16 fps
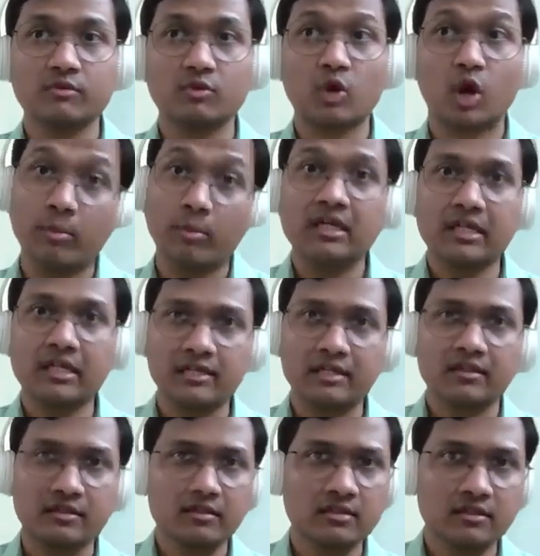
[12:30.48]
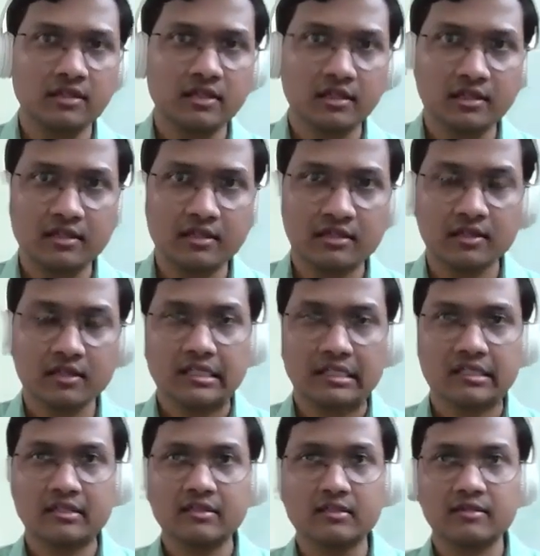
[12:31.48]
commonly they,
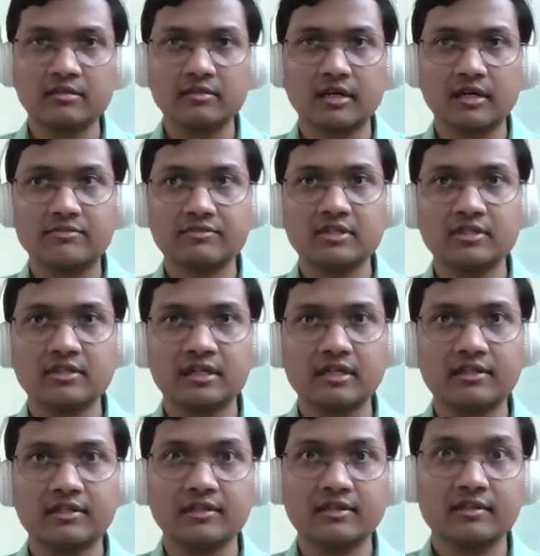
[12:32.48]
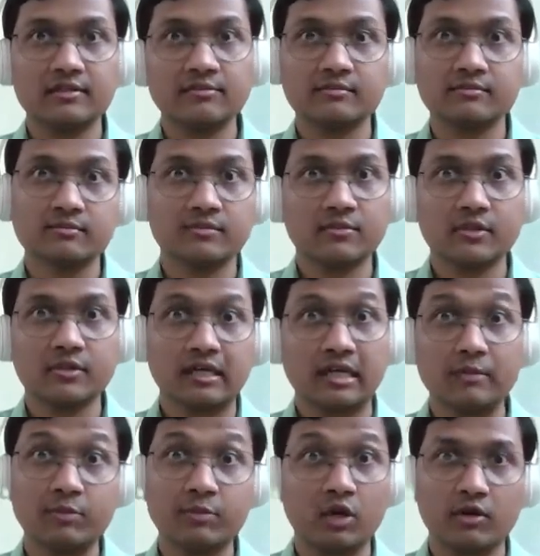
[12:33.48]
I've seen that they
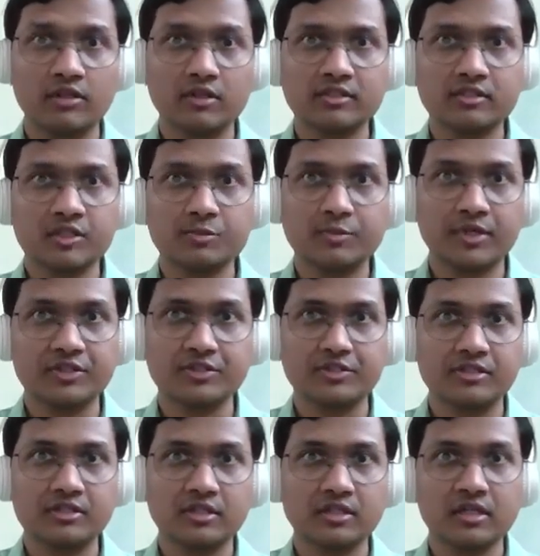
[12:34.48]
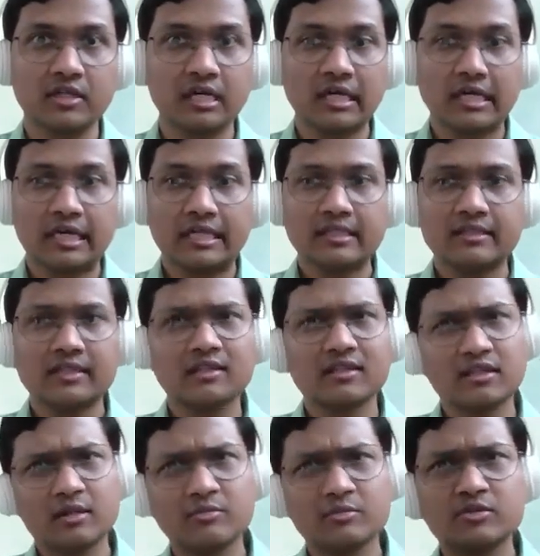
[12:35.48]
help a lot such patients.
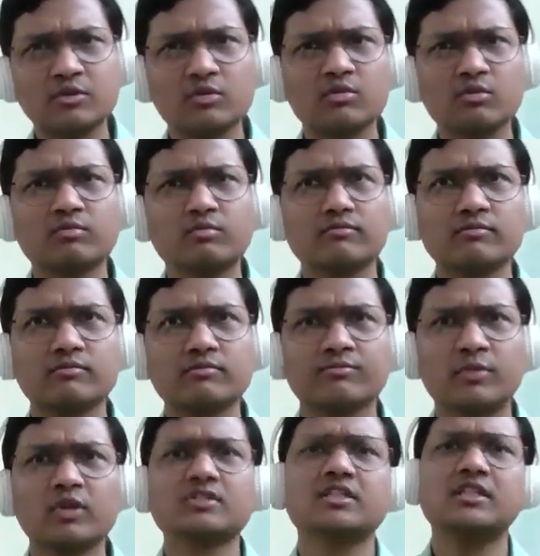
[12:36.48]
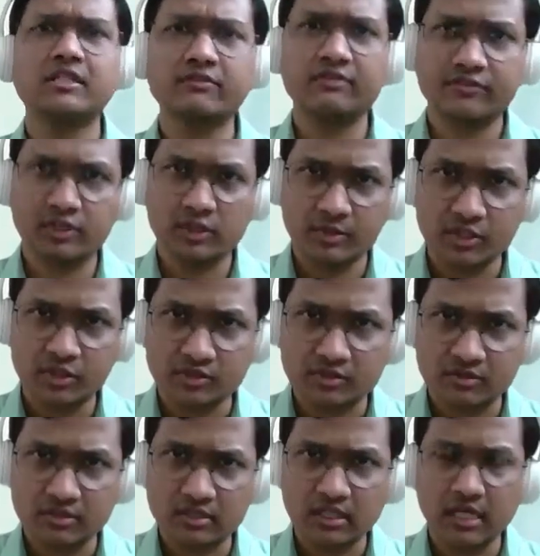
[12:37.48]
Then comes, positive
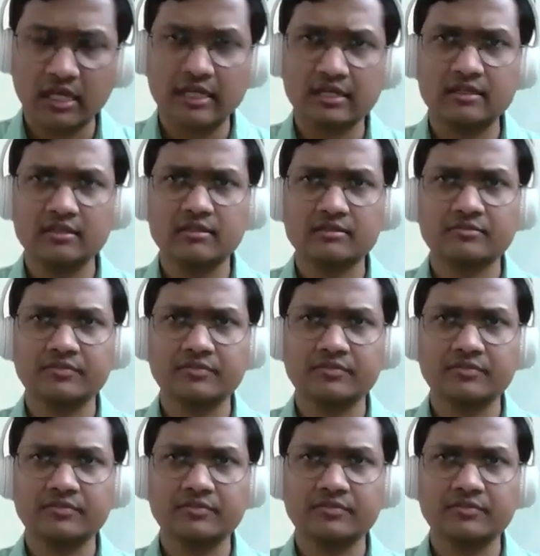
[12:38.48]
affirmations, like